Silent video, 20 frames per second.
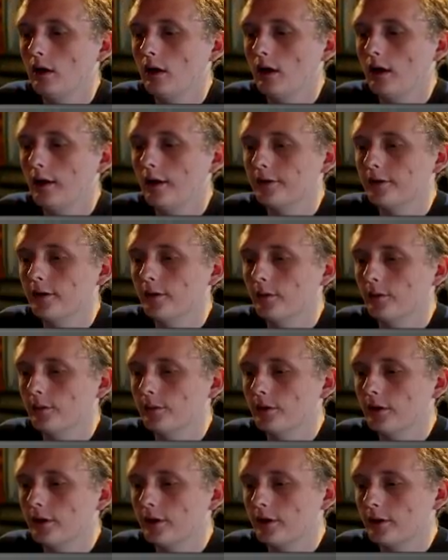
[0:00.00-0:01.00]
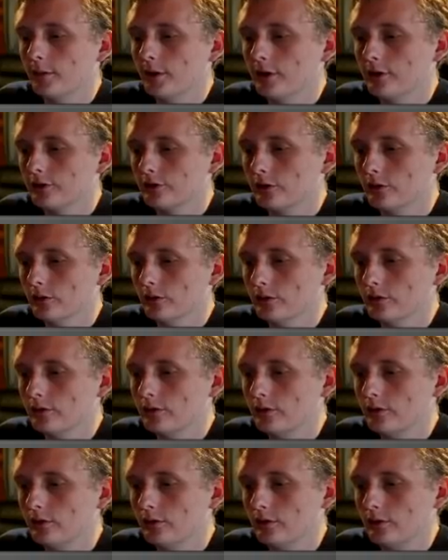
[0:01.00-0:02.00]
Alright, then we'll play Commander's Horn.
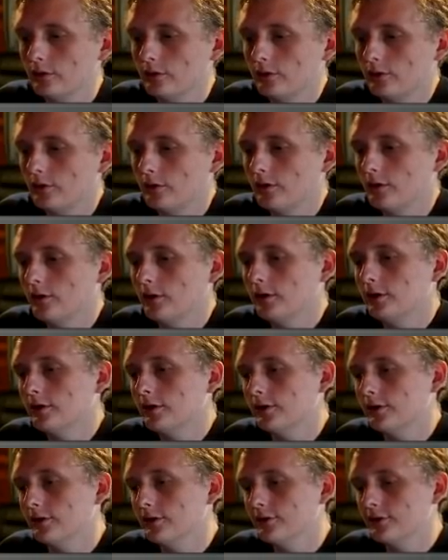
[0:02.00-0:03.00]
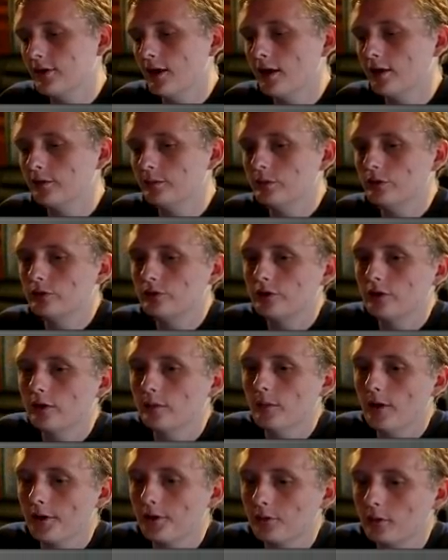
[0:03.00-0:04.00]
Get these guys boosted up
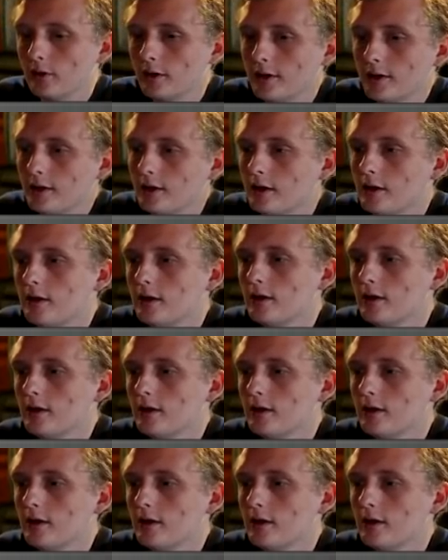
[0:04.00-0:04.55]
by 20.